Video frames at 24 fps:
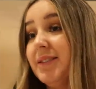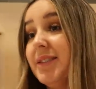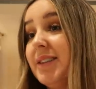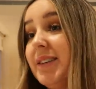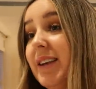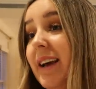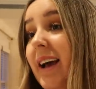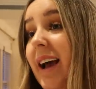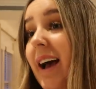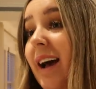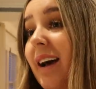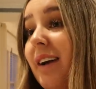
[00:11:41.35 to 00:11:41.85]

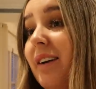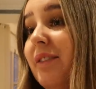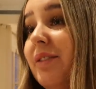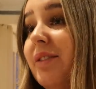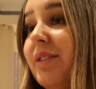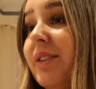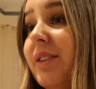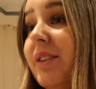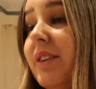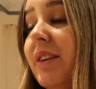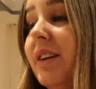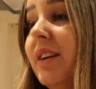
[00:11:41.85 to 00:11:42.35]
So I
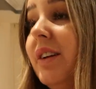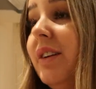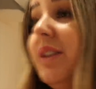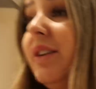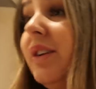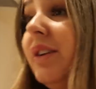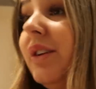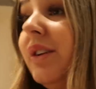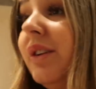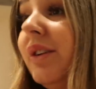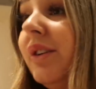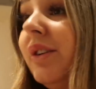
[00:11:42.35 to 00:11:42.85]
have
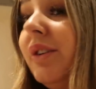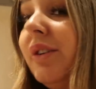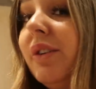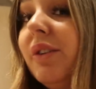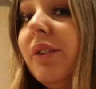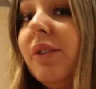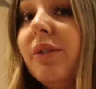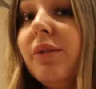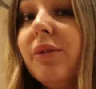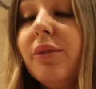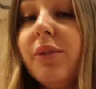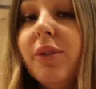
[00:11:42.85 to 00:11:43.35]

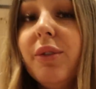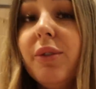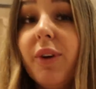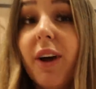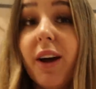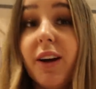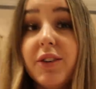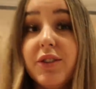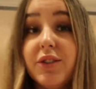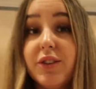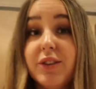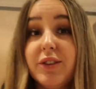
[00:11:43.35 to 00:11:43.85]
fruit
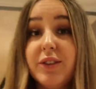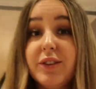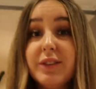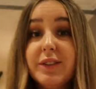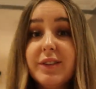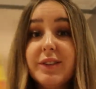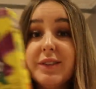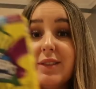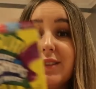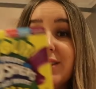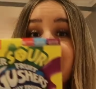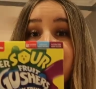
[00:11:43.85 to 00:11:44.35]

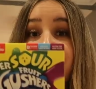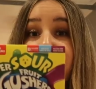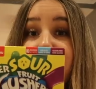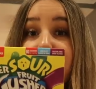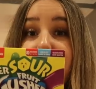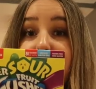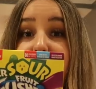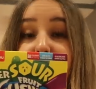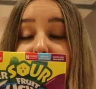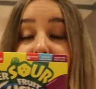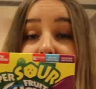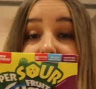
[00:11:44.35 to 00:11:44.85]
gushers because
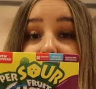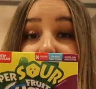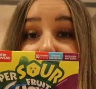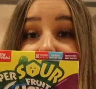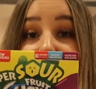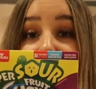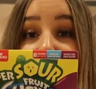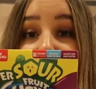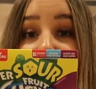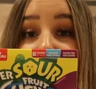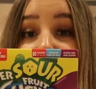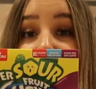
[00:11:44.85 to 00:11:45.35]
I'm a
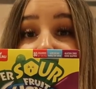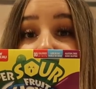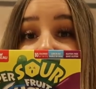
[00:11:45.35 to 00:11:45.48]
child.